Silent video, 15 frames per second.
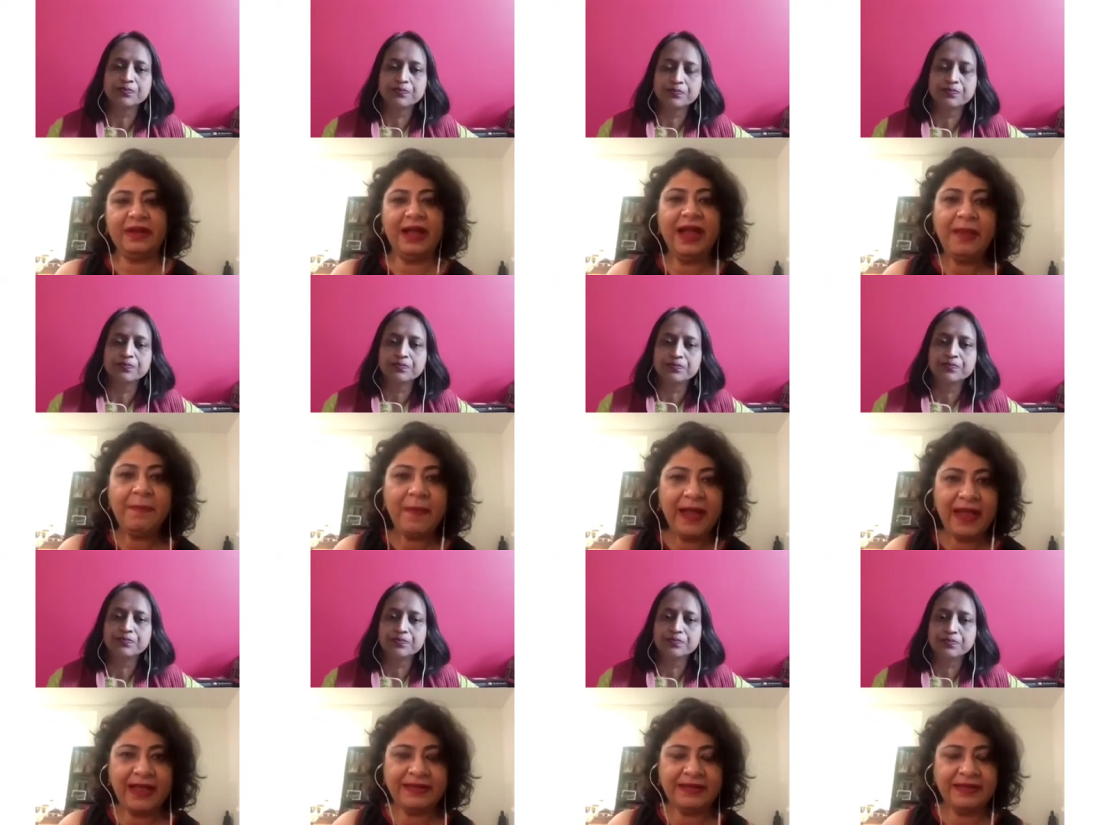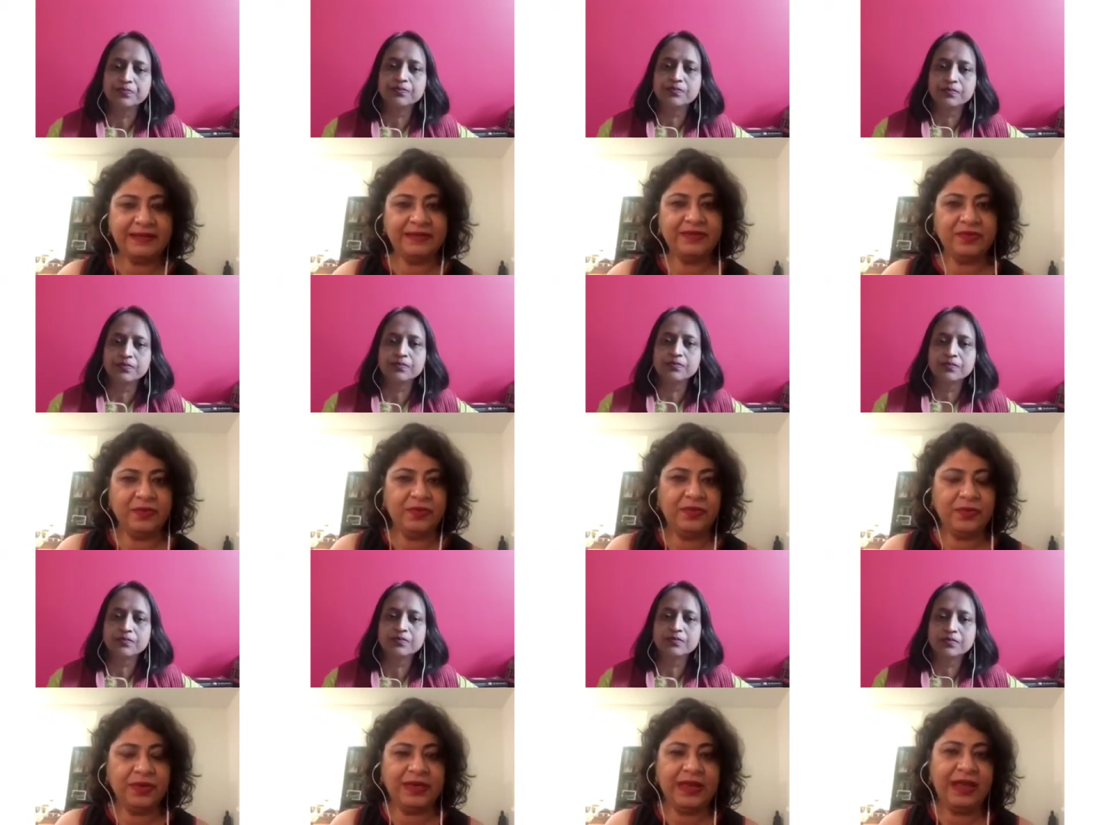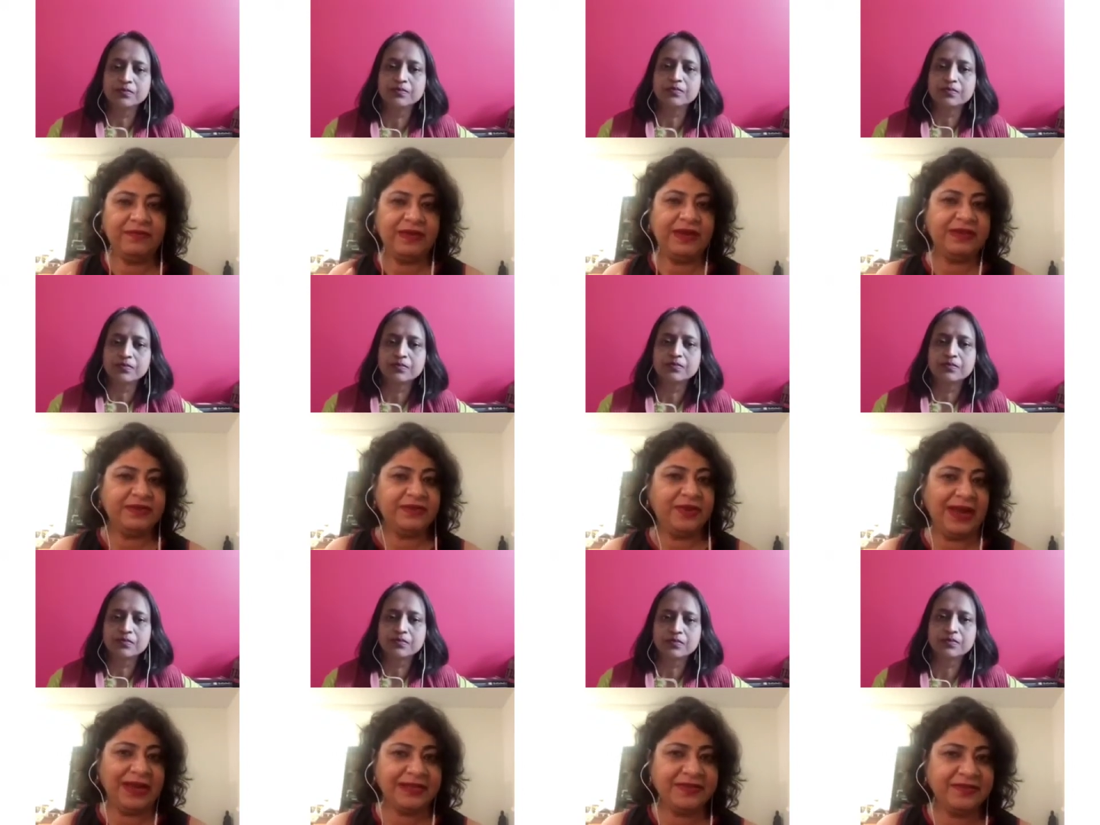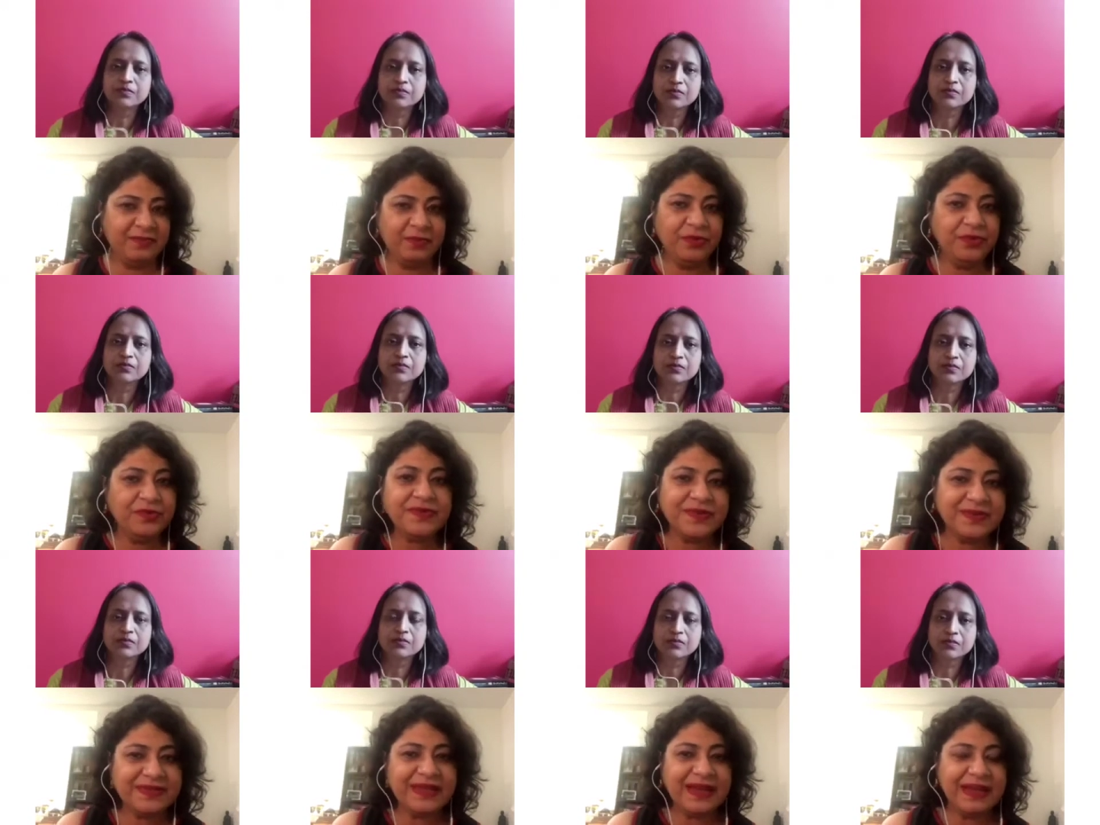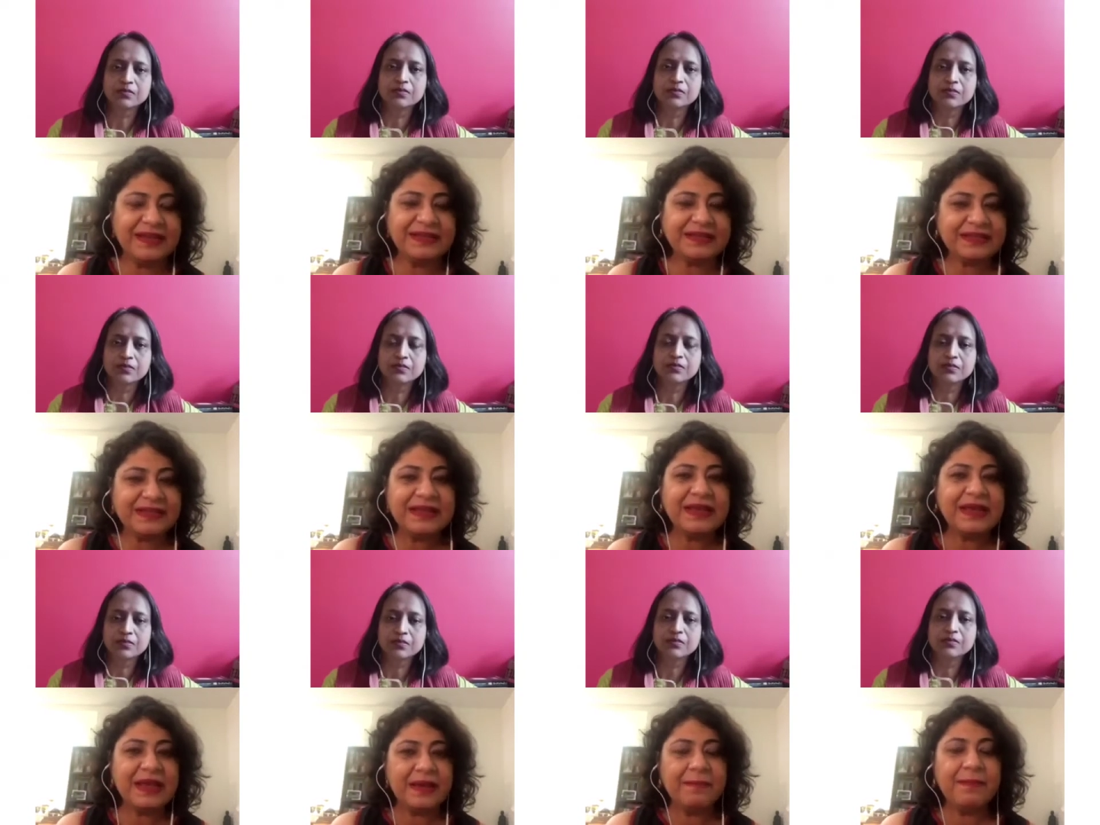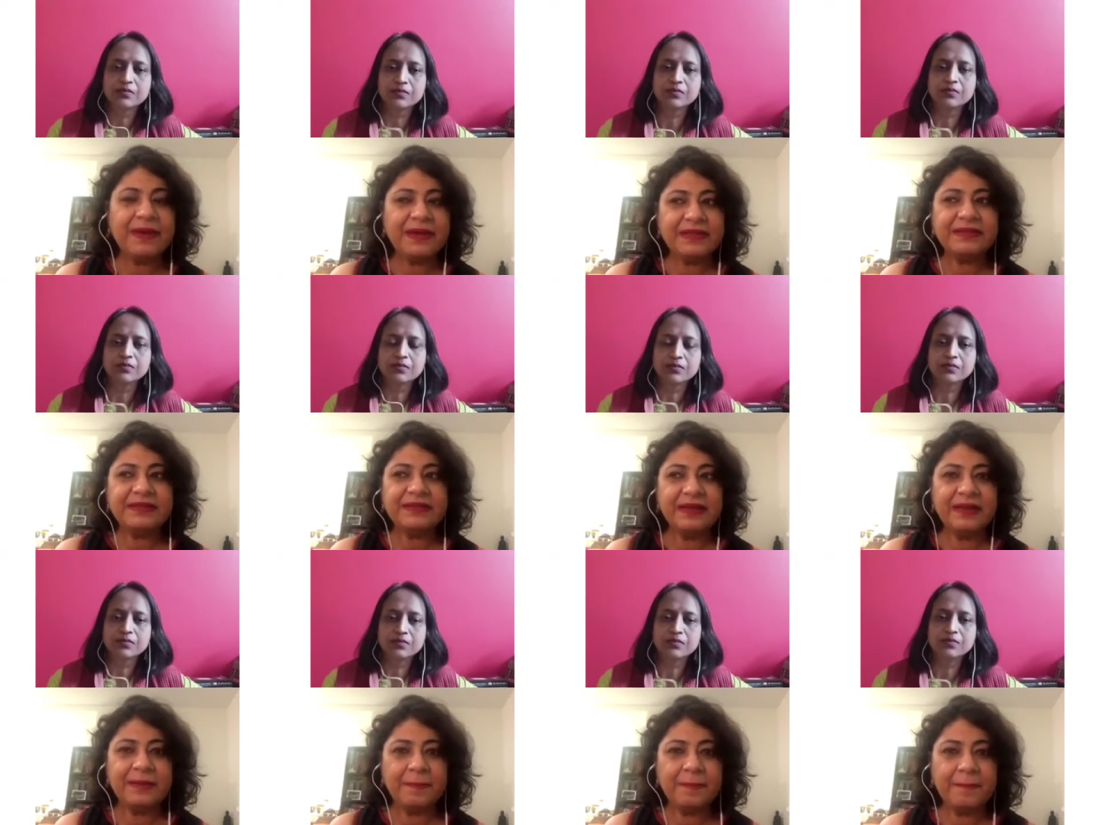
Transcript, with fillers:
Speaker 1: ipad and you know you can have interactive books on science but uh,